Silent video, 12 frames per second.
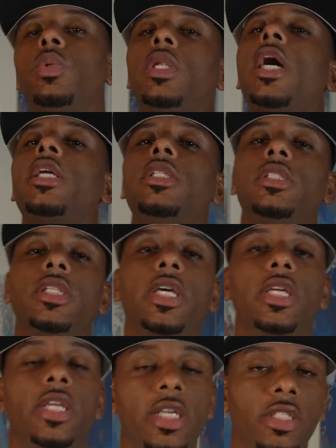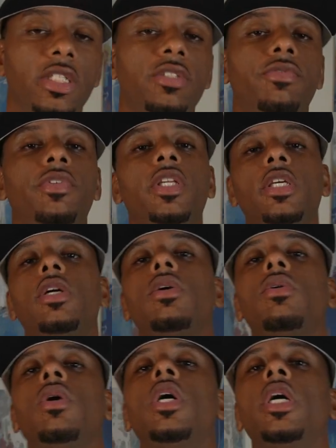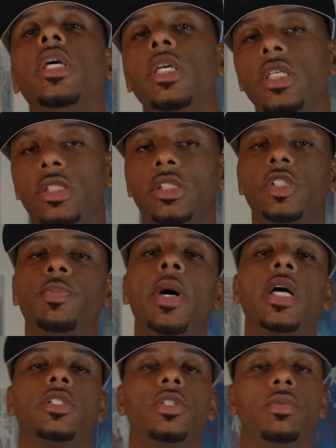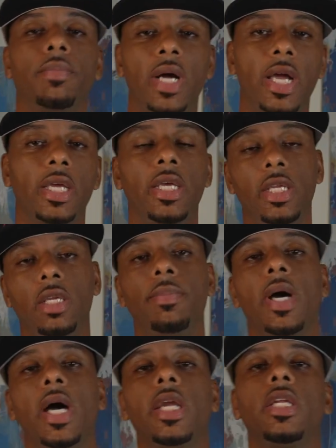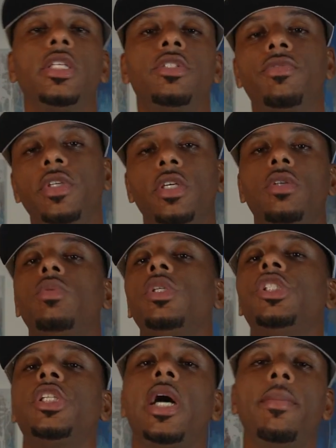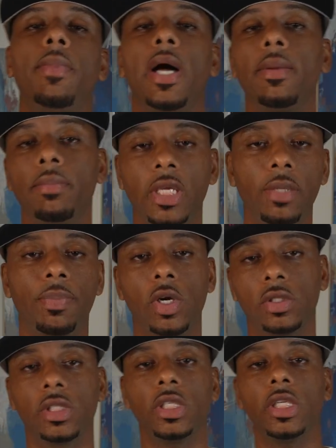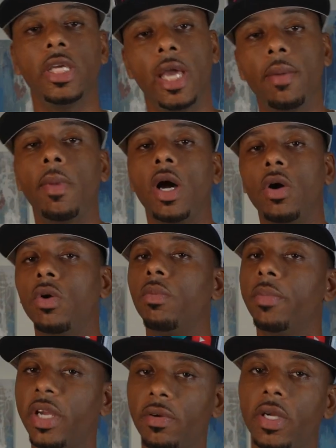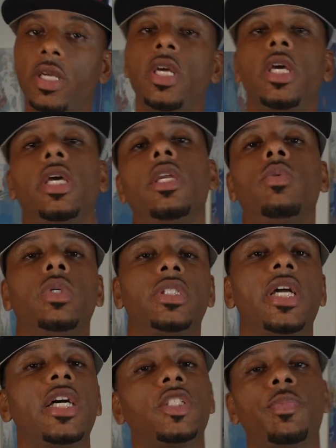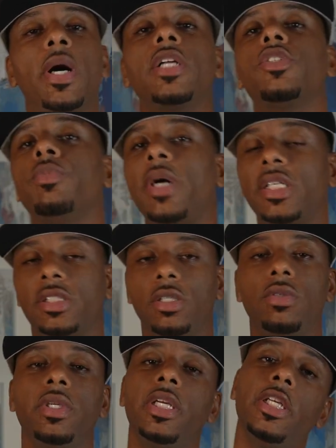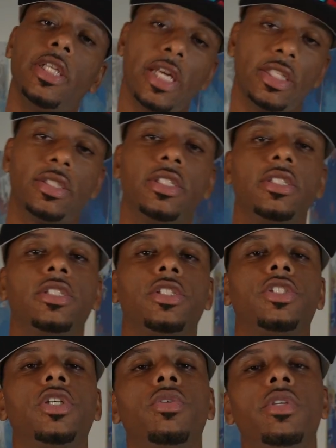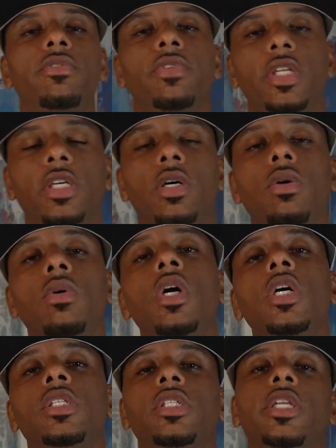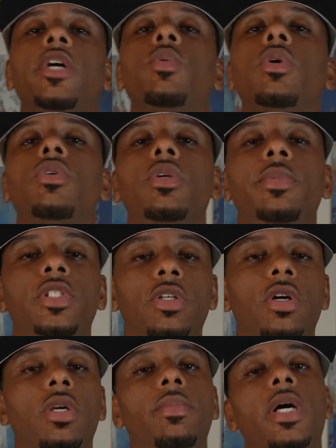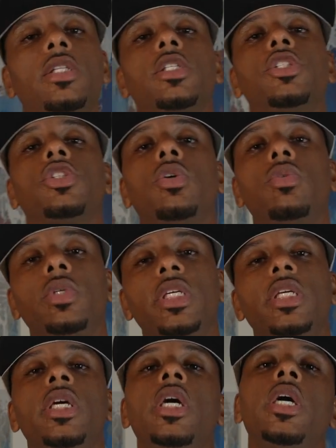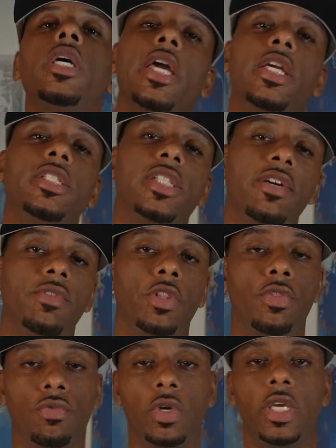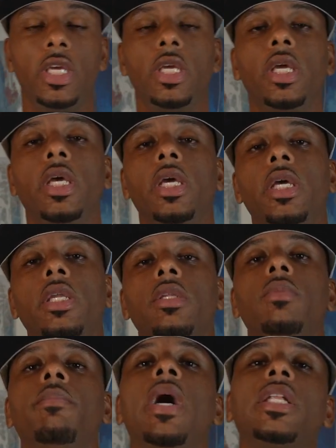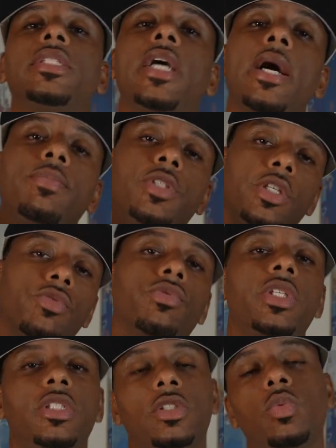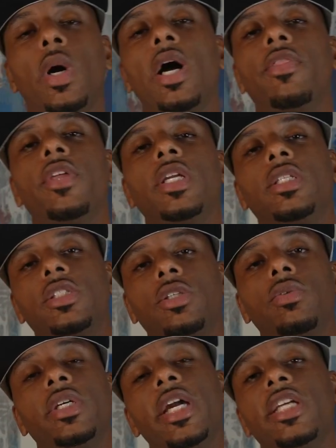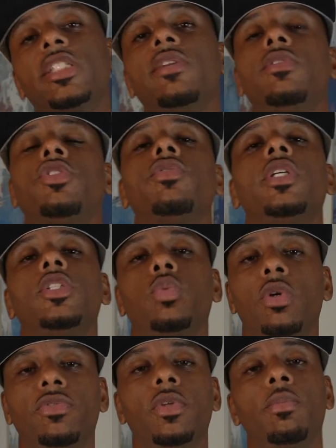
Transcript: would like to say that this video isn't sponsored by anybody. This video was shot by me personally at my own merit, and it was not sponsored by Sony. Yes, this is a Sony video. Today we're going to be talking about the Sony a7 III and my top 10 reasons why I think the Sony a7 III is worth the